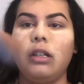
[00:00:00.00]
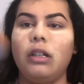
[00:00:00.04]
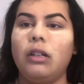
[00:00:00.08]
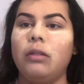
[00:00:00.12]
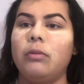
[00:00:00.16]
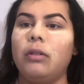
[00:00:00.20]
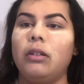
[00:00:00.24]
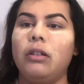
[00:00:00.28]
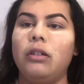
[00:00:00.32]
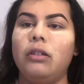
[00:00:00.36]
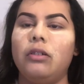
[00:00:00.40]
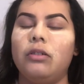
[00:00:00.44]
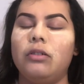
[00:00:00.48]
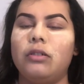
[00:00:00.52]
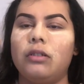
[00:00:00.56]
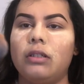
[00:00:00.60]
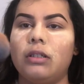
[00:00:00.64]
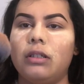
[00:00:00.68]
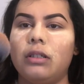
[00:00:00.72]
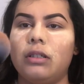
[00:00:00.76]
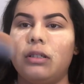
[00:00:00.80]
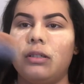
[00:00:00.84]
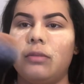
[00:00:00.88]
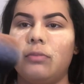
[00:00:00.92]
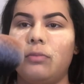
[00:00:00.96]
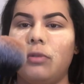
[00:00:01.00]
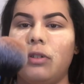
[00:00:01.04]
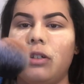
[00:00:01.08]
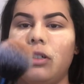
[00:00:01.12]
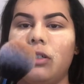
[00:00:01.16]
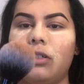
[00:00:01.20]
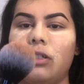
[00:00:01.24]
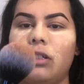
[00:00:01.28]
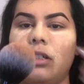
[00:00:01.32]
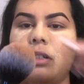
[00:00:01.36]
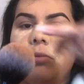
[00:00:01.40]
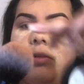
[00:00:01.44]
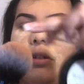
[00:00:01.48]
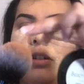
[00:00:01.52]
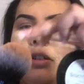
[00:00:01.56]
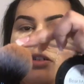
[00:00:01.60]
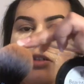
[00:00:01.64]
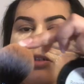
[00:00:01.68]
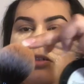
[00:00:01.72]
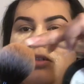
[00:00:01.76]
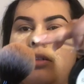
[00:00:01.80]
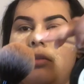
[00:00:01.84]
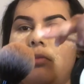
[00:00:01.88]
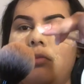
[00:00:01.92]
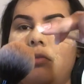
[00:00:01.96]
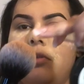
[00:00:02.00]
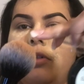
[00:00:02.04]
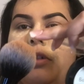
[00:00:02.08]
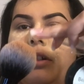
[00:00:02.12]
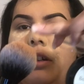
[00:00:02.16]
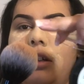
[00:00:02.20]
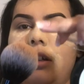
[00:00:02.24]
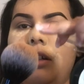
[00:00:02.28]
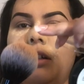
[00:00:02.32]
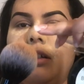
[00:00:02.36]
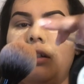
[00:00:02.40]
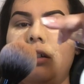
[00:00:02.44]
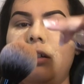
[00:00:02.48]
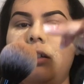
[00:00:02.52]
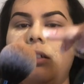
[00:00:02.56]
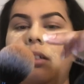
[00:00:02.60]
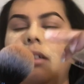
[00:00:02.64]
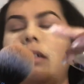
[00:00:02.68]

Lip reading: And I'm gonna use this brush, and I'm gonna use the pointed